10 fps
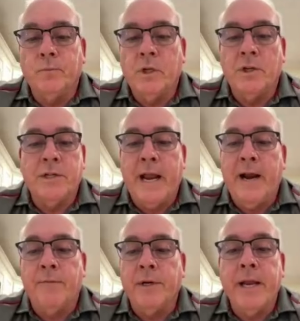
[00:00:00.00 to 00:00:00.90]
just
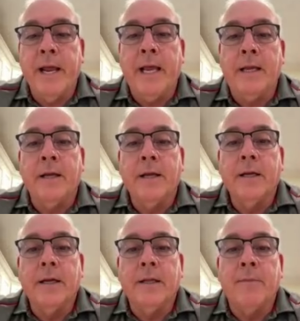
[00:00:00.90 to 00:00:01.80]
every day,
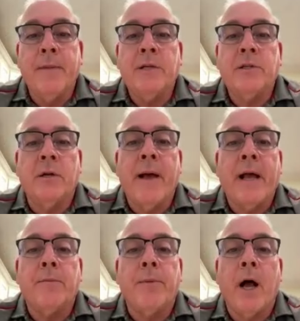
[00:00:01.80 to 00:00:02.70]
that makes it
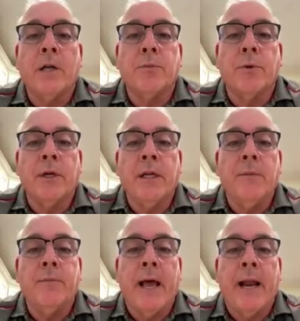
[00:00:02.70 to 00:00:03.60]
about impossible to
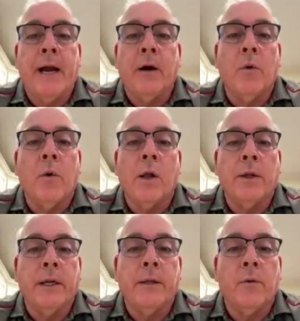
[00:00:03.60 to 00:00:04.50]
keep that air
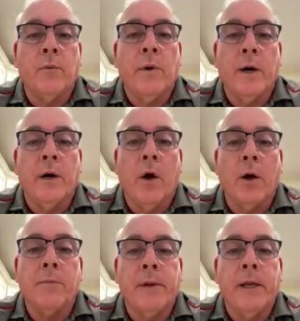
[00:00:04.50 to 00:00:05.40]
quality where it
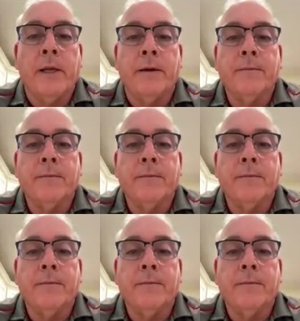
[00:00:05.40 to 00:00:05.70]
ought to be.